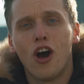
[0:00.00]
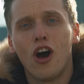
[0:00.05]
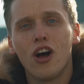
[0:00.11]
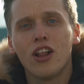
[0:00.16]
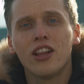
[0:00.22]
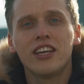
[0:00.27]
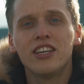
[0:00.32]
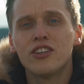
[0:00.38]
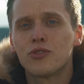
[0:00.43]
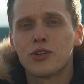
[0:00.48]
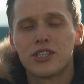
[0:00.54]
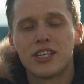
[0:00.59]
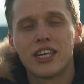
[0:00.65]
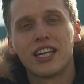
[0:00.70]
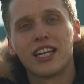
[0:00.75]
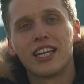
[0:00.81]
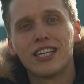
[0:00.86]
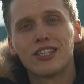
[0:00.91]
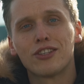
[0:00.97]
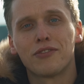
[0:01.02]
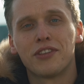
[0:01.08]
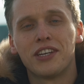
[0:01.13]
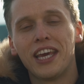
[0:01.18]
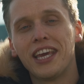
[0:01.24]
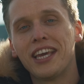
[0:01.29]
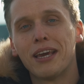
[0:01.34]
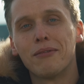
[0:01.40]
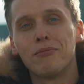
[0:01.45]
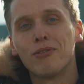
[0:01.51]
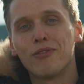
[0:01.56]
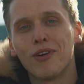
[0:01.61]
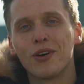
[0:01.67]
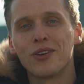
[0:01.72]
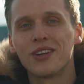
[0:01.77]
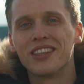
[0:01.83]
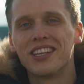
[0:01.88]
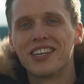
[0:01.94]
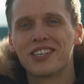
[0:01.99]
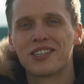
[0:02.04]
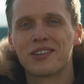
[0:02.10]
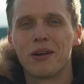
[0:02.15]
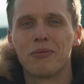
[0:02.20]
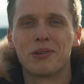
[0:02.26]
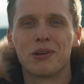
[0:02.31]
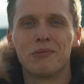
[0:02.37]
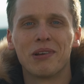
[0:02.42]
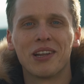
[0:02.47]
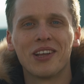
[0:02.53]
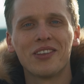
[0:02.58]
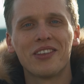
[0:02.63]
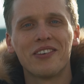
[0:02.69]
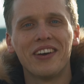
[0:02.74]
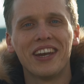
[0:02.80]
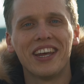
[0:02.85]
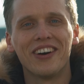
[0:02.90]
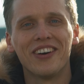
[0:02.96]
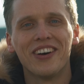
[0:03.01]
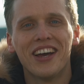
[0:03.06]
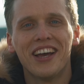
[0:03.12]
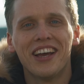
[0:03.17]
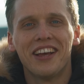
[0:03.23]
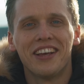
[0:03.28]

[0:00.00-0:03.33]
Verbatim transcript: All interesting links of the day can be found in the description below the video.